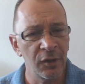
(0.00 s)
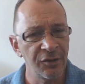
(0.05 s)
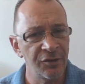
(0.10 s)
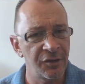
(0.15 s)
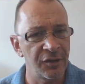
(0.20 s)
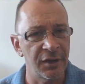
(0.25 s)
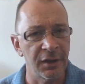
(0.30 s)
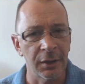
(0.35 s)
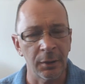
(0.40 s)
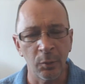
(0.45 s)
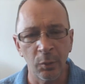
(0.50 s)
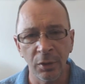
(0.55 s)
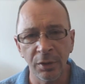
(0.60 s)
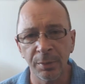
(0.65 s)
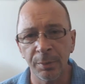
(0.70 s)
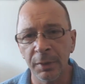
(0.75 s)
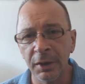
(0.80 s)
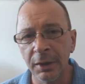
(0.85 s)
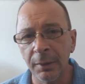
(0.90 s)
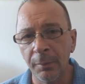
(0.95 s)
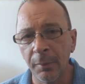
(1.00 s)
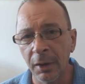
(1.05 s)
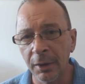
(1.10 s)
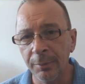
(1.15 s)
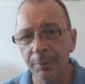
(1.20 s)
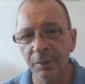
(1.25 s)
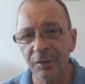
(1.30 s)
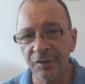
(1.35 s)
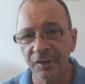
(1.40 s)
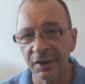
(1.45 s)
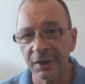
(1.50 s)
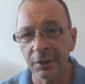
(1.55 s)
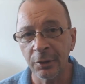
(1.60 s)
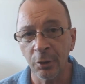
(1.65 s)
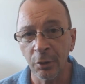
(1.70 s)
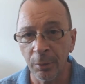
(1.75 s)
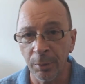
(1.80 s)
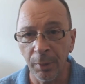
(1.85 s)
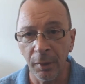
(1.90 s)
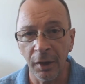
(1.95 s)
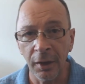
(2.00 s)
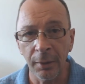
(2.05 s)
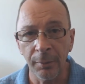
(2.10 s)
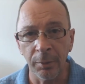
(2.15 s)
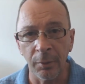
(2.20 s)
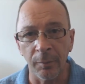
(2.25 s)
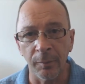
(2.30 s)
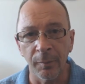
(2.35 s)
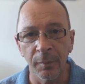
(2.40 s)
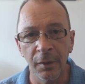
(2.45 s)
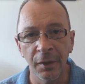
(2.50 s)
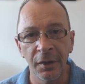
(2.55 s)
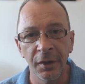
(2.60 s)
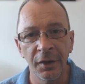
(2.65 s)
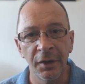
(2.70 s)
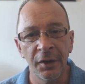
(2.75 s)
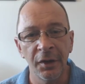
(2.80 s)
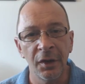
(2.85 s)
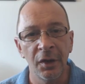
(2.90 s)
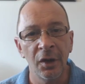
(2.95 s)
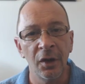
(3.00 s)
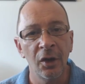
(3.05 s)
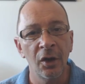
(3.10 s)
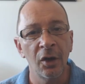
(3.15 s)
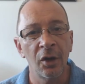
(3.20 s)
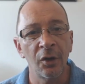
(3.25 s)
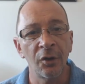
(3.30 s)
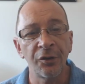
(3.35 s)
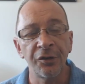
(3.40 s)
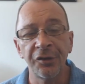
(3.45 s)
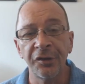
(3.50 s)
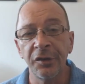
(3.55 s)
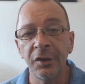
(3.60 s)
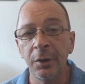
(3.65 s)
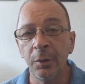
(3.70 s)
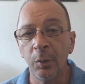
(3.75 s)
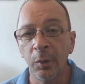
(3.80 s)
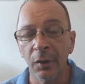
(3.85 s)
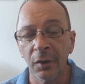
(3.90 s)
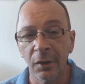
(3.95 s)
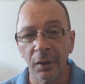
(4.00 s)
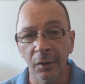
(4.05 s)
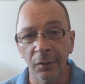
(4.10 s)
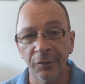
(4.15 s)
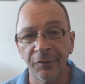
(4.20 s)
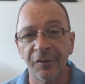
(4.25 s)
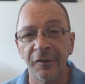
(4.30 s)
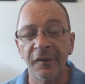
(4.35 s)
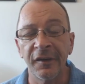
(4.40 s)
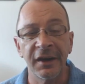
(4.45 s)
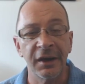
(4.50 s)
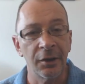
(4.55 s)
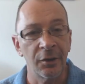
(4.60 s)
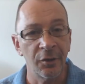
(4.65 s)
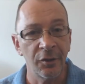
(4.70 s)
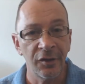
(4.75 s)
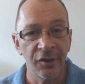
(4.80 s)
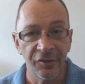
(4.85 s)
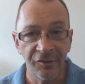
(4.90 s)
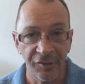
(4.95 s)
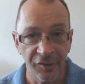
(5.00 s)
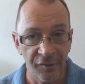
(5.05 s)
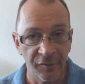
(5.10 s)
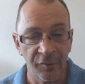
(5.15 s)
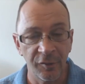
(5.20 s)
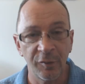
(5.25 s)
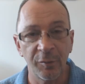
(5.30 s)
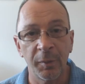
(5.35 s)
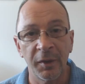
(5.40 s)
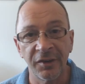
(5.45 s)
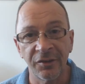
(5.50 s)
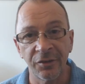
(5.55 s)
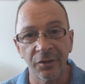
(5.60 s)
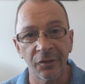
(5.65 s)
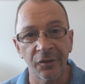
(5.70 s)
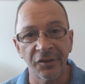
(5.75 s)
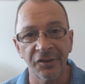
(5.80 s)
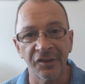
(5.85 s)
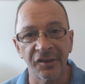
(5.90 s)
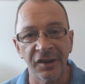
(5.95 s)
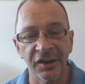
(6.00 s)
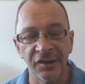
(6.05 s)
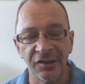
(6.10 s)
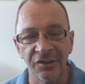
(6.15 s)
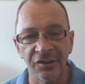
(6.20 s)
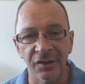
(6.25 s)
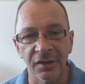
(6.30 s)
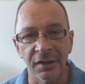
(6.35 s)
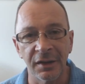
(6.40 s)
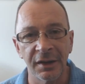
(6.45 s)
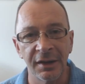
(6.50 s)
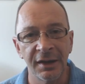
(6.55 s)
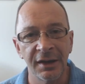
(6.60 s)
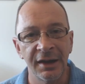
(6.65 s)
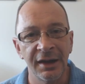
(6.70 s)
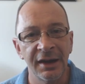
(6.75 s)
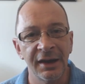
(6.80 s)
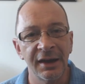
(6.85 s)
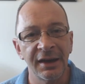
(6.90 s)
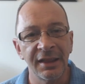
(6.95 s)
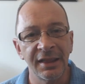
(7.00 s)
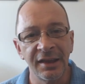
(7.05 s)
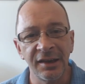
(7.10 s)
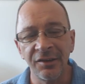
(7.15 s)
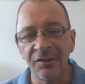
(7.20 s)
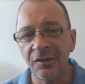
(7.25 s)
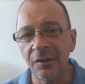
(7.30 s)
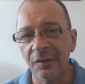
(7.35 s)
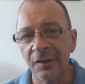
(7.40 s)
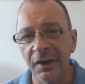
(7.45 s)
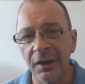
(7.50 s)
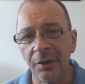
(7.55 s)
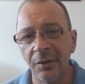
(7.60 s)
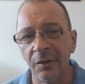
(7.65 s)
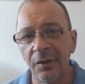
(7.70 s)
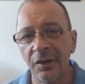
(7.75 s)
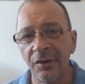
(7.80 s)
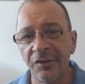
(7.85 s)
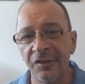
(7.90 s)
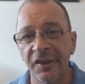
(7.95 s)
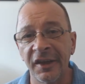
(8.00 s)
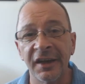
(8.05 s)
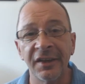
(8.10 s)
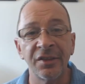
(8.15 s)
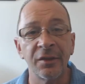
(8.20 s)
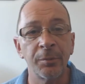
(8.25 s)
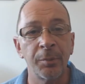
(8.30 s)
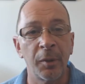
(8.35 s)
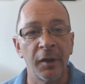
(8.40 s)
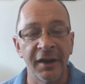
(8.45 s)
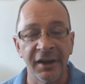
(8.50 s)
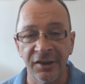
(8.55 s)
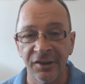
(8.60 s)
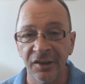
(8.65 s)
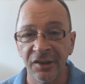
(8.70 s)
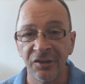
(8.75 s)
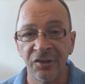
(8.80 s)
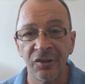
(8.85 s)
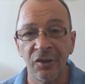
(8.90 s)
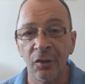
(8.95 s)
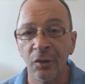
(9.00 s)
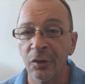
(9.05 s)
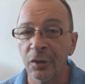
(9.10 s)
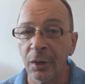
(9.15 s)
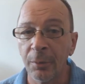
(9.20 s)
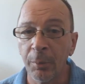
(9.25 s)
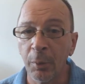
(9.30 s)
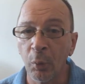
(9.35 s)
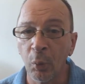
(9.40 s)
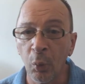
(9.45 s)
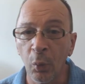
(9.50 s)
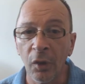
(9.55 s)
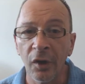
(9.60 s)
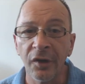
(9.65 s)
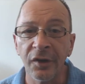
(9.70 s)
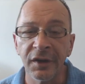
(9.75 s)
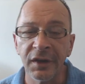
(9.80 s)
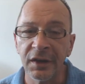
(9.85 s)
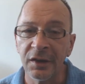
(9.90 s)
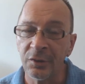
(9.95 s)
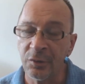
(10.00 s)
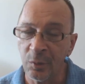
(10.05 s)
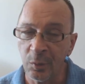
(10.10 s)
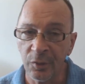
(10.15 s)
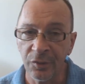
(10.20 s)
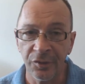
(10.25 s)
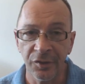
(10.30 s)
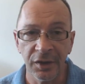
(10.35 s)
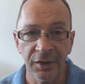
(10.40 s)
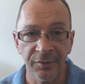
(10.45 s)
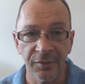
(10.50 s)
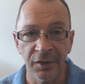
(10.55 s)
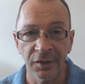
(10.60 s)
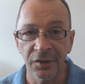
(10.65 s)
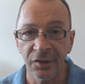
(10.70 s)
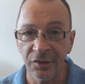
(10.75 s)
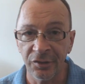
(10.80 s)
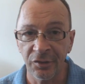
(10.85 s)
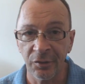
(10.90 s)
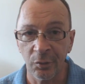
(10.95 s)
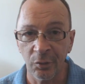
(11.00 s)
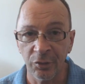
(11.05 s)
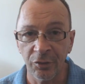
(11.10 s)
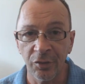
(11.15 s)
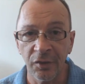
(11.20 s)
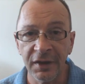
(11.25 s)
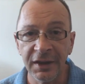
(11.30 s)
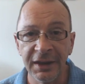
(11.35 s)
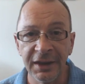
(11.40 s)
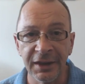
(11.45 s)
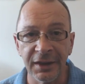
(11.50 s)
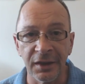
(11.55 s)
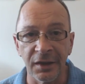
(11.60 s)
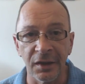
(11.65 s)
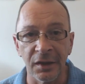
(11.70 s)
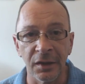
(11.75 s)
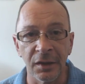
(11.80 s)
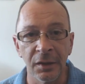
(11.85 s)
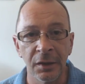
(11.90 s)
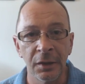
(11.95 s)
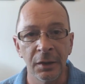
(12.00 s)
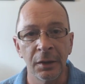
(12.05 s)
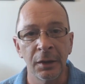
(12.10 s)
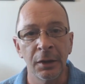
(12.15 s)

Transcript: resonate with me and my particular problem? Also, you want to look for areas of specialization. These are areas that the practitioner, number one, has received additional training in,